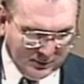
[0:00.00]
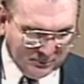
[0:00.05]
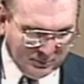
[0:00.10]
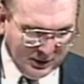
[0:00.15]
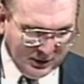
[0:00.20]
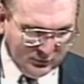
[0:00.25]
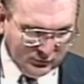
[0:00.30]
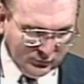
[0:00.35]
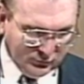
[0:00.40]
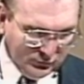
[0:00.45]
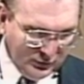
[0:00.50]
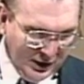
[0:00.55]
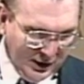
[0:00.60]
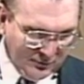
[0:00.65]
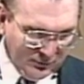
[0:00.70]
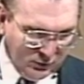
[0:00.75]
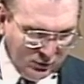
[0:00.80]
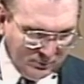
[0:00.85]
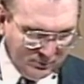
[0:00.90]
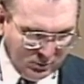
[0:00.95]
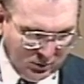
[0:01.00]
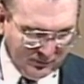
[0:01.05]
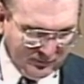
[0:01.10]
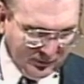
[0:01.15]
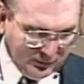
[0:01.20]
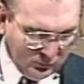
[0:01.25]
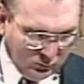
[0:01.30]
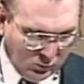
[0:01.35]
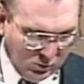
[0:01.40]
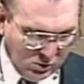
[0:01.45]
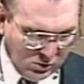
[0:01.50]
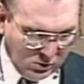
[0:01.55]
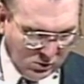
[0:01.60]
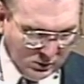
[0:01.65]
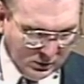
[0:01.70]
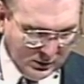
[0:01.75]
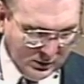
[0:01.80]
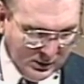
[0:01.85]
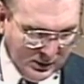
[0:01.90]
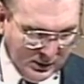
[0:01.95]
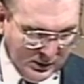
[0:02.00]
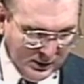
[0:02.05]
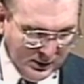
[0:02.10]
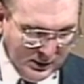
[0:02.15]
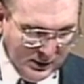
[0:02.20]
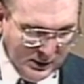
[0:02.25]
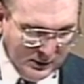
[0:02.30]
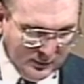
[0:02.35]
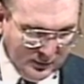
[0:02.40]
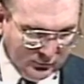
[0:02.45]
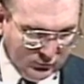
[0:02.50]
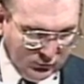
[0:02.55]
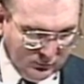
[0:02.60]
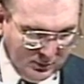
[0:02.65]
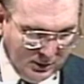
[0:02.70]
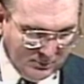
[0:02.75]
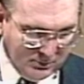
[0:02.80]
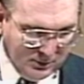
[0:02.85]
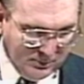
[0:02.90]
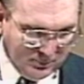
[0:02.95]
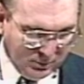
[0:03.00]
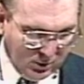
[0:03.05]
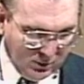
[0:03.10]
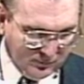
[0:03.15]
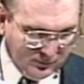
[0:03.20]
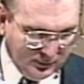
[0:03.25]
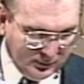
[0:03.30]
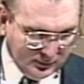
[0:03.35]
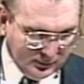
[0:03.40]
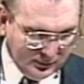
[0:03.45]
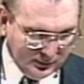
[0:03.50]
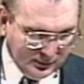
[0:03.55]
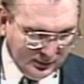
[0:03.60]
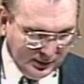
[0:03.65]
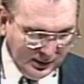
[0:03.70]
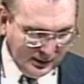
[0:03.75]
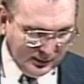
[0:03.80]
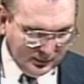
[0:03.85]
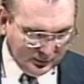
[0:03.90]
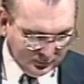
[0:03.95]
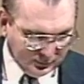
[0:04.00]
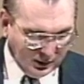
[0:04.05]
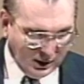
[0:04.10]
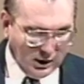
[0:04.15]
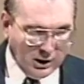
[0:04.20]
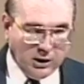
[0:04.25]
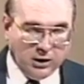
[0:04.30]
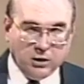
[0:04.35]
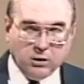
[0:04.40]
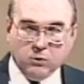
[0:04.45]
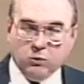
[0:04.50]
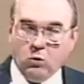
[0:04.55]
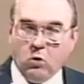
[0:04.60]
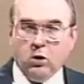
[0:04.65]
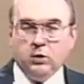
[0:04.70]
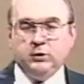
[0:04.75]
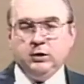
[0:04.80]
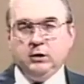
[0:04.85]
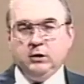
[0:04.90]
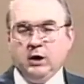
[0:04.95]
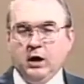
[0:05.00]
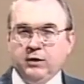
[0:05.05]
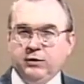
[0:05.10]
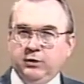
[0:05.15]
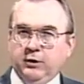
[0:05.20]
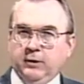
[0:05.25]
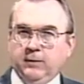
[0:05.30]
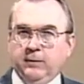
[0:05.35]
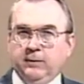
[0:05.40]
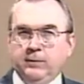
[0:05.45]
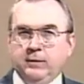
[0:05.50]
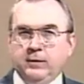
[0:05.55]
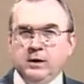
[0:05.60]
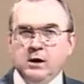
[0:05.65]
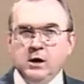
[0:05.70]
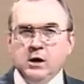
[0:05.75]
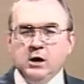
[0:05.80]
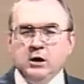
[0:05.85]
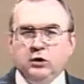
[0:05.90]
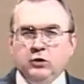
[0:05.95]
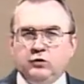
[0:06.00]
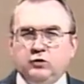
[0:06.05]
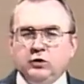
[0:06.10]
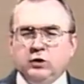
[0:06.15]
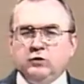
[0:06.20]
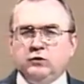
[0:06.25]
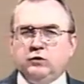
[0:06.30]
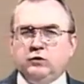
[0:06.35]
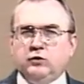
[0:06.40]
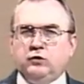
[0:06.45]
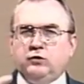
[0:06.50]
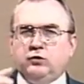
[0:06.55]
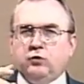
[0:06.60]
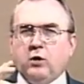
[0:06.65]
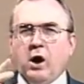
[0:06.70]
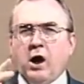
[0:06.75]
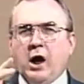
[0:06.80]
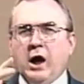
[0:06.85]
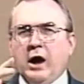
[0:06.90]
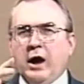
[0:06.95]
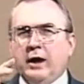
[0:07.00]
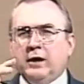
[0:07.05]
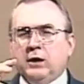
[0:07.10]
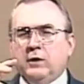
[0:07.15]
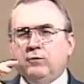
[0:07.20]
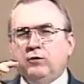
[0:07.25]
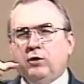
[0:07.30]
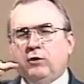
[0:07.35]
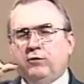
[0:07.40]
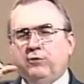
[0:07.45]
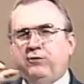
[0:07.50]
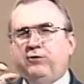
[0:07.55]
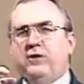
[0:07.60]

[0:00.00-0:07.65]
let patience have her perfect work, that you may be perfect and entire, wanting nothing. You see, it's the trying of your